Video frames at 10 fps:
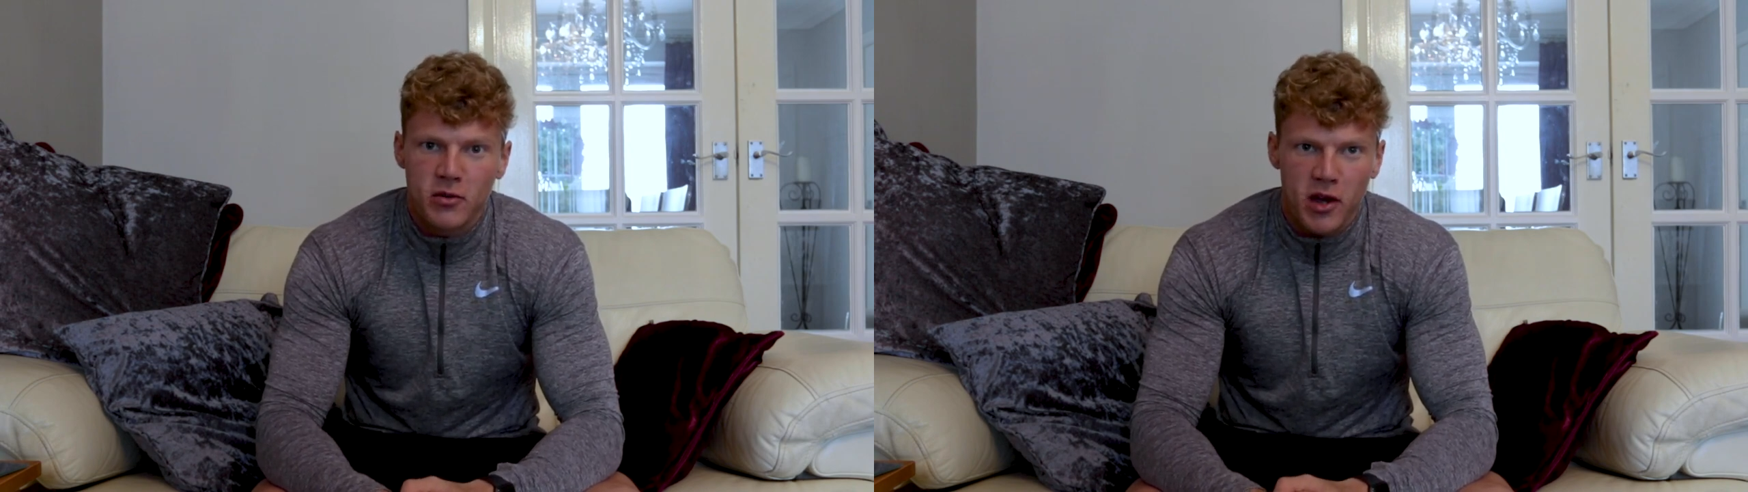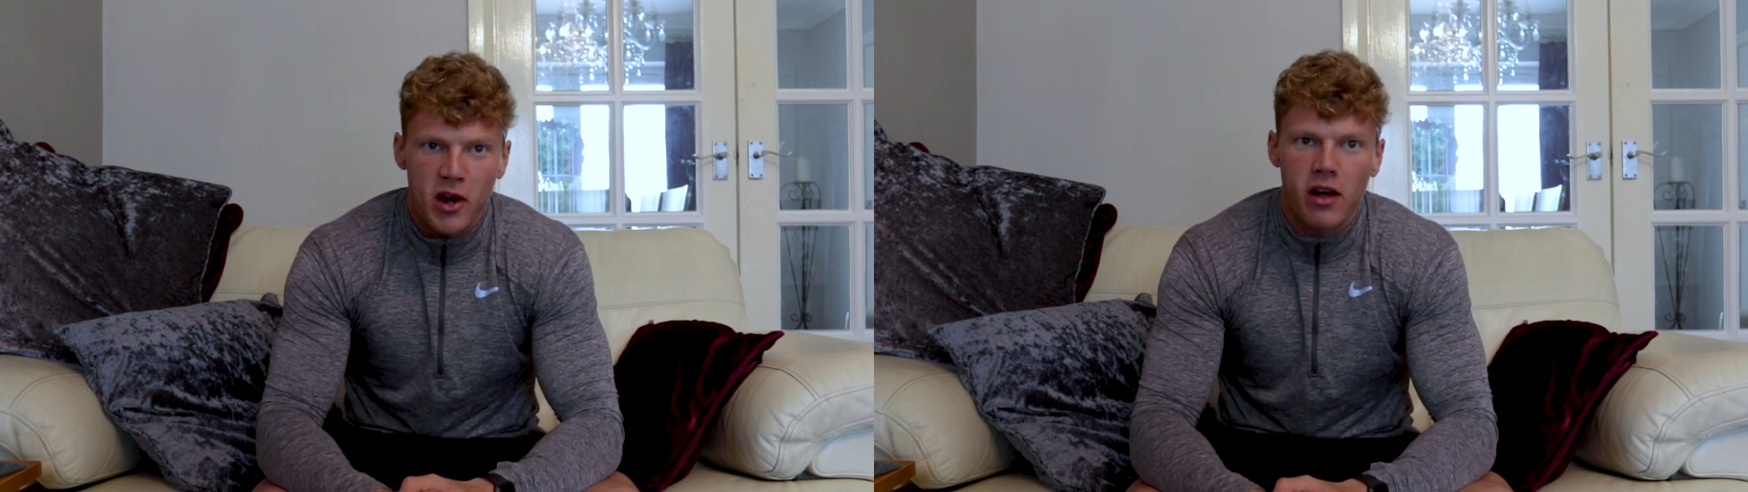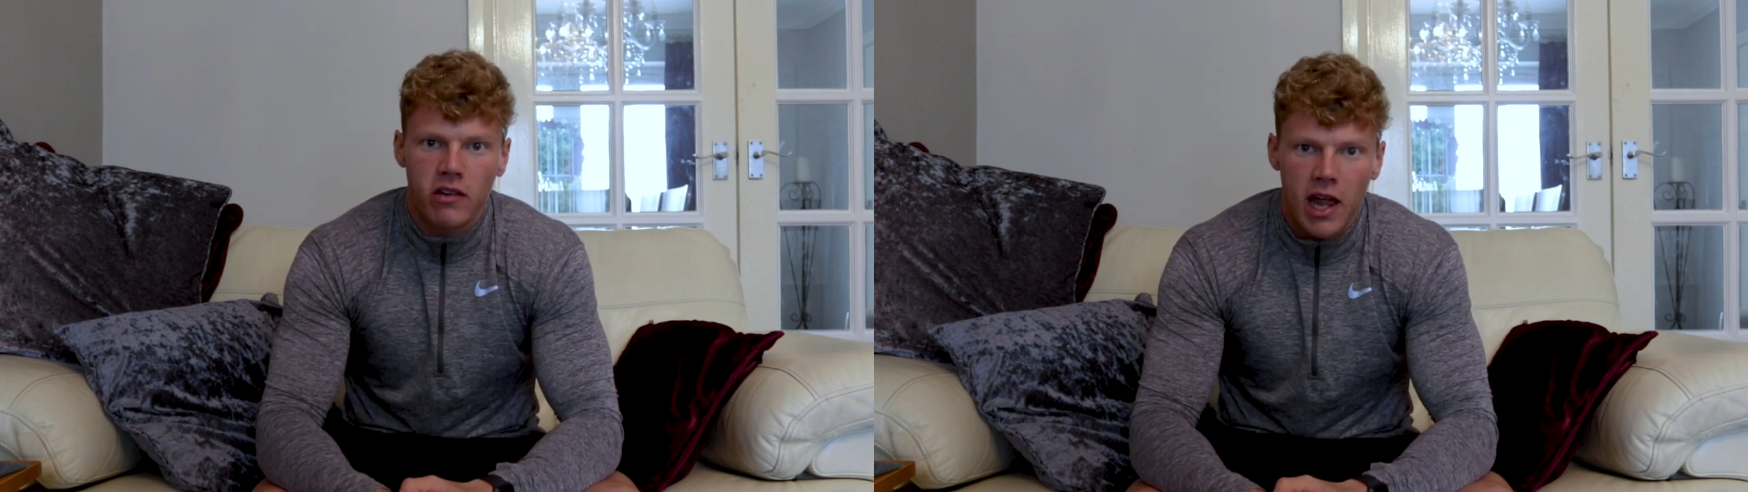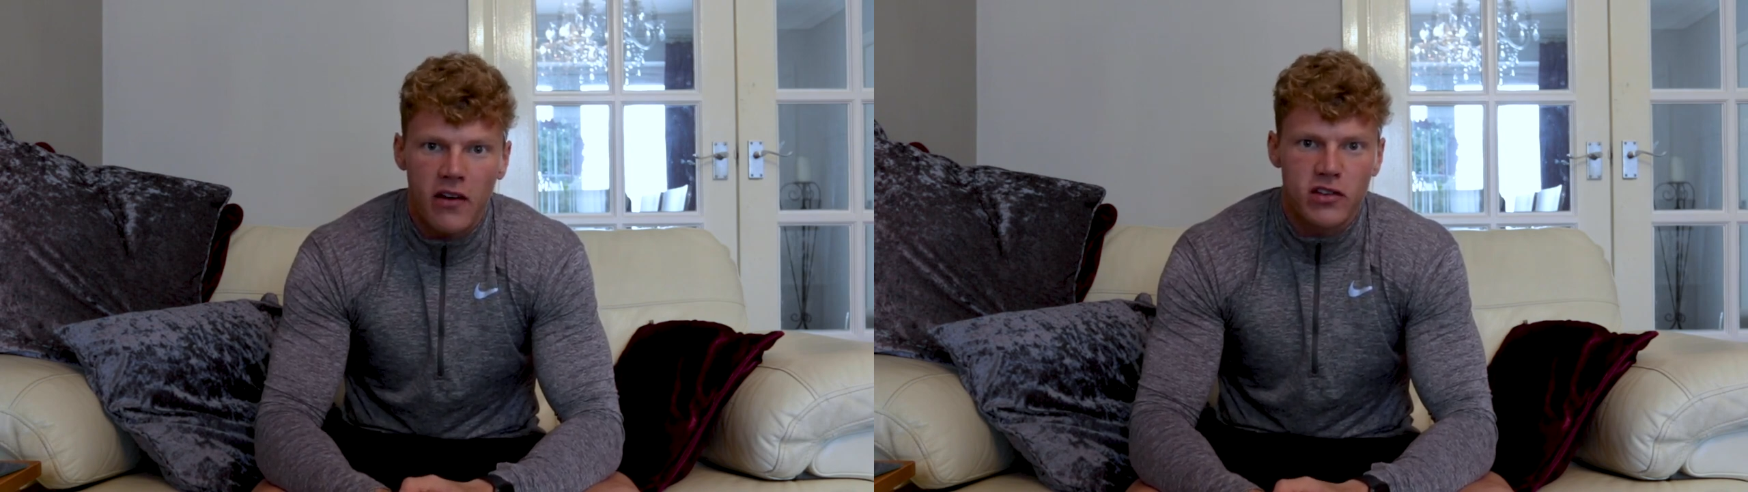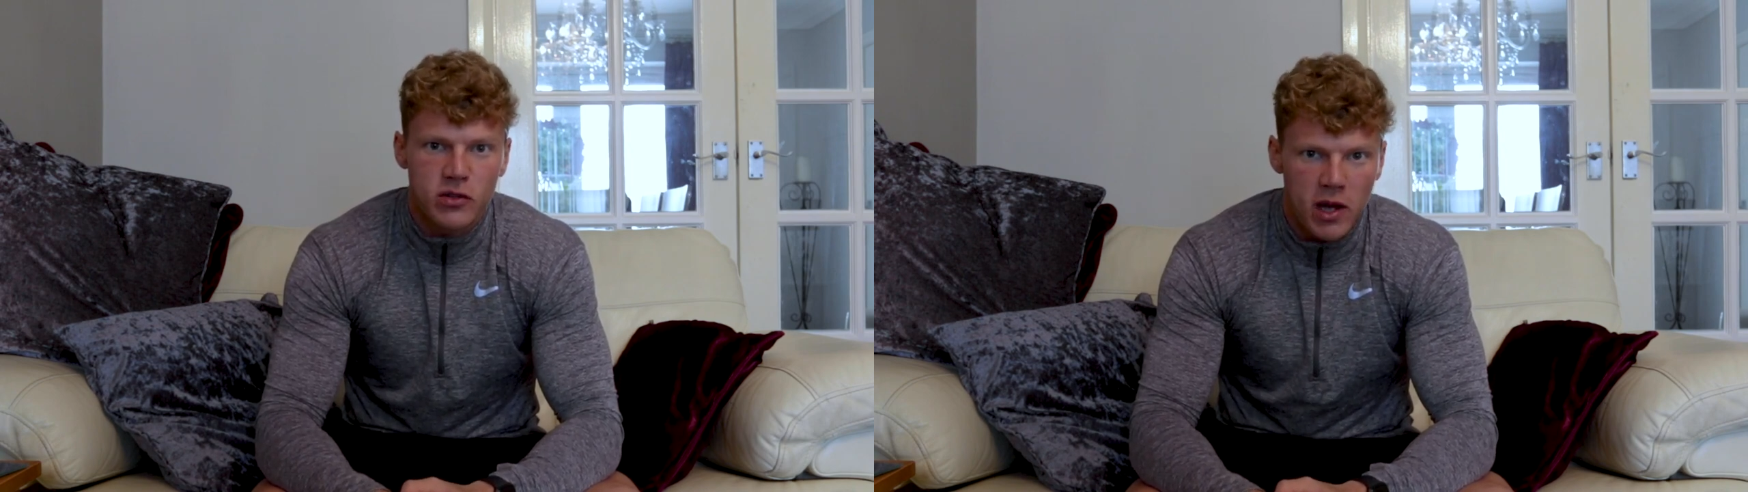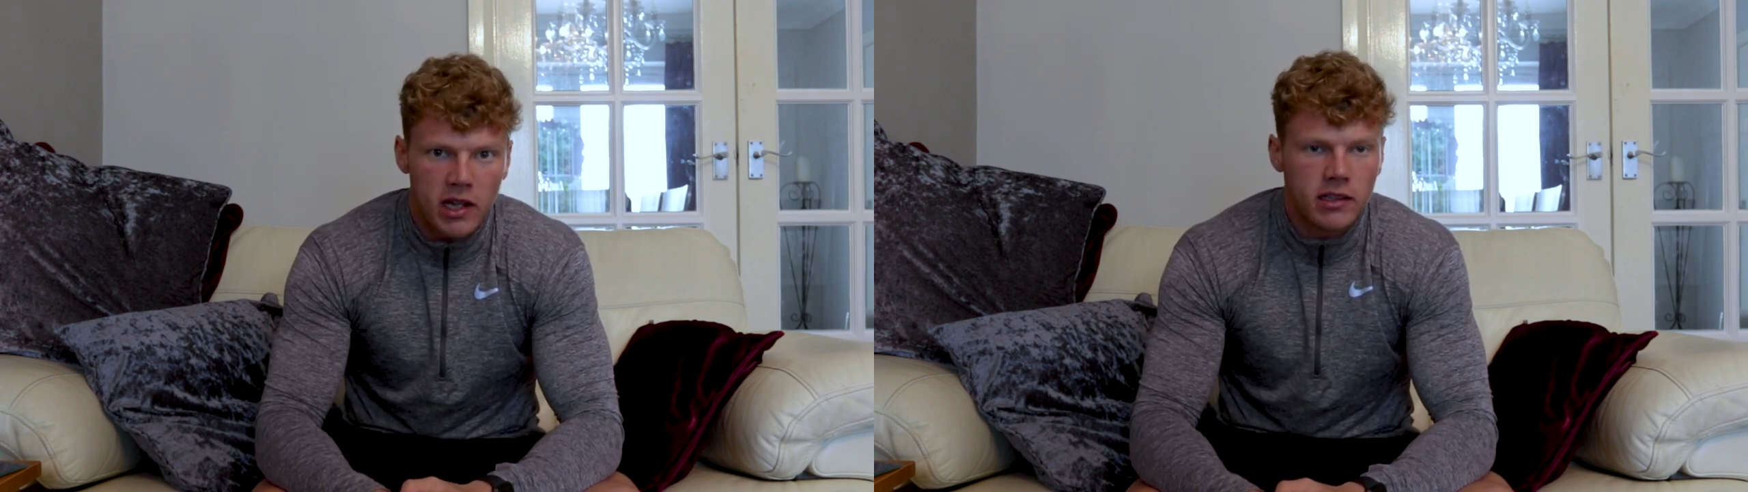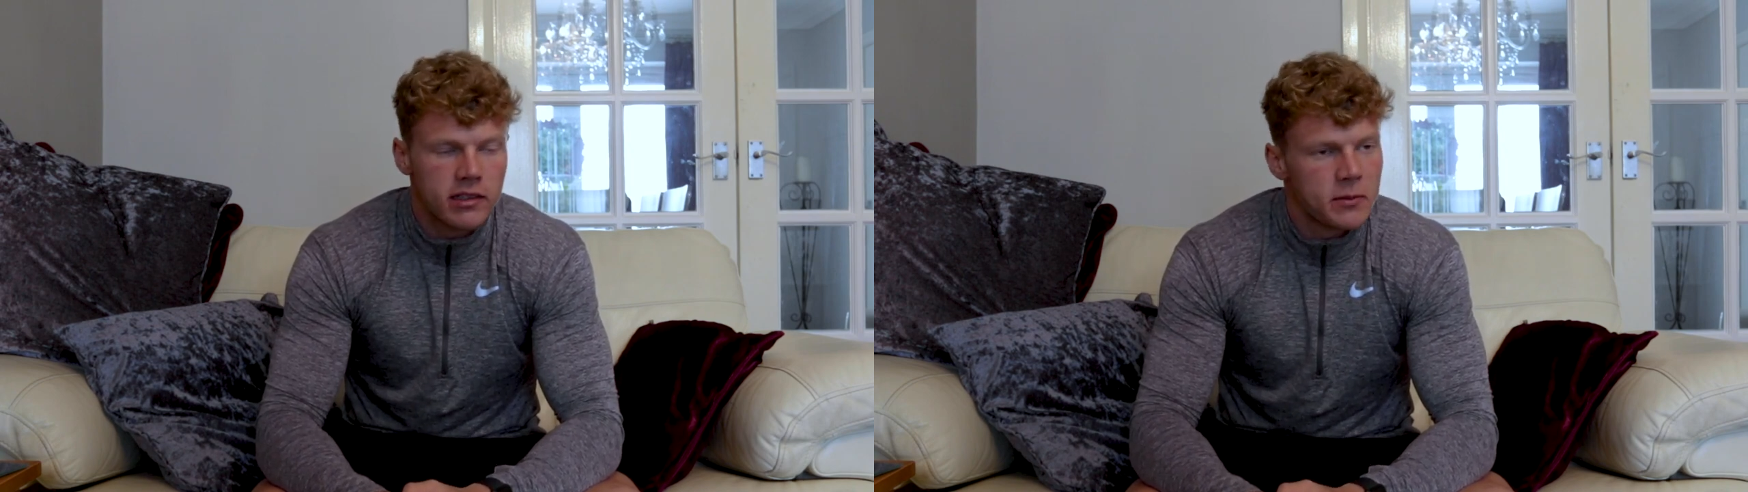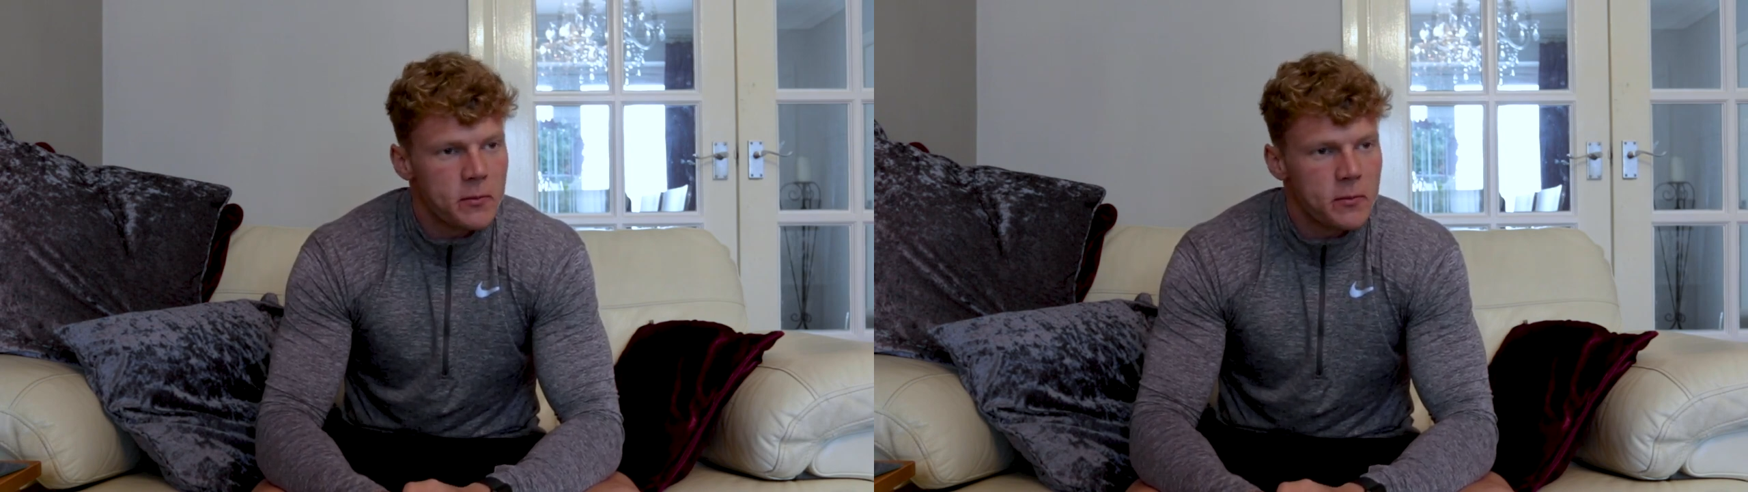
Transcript: we're going to have a laugh as well